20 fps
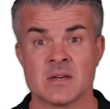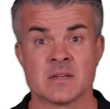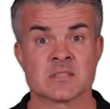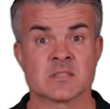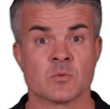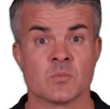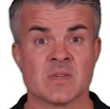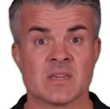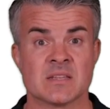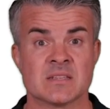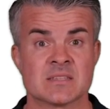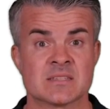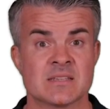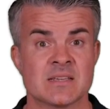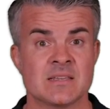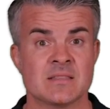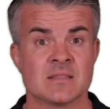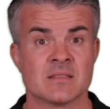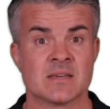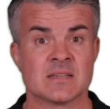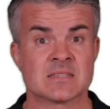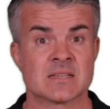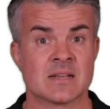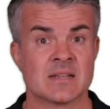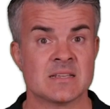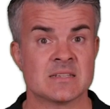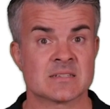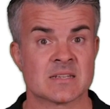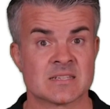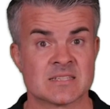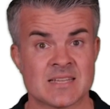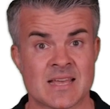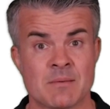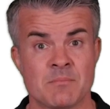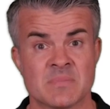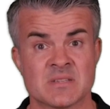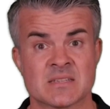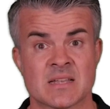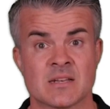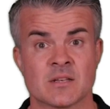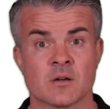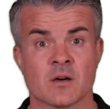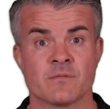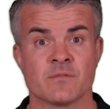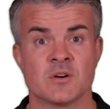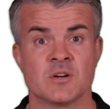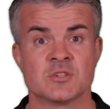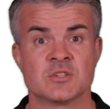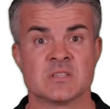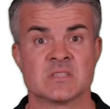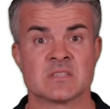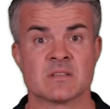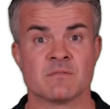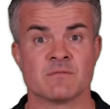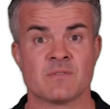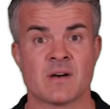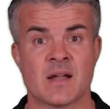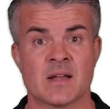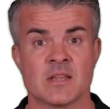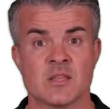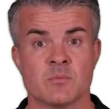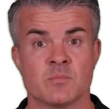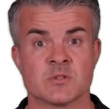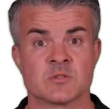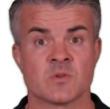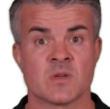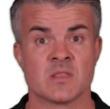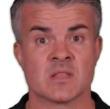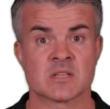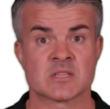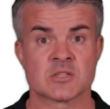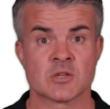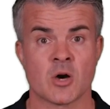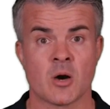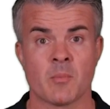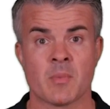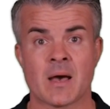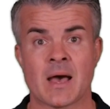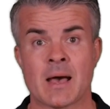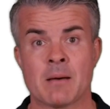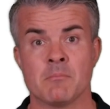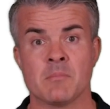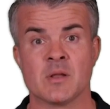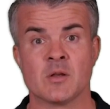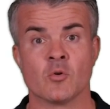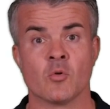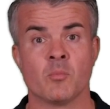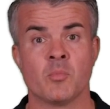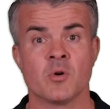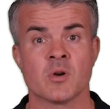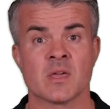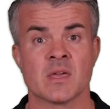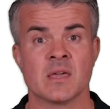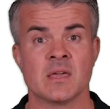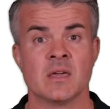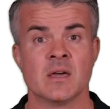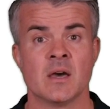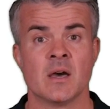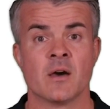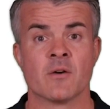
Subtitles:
So we can see that there's at least a 10% divergence in value between the top and middle bookie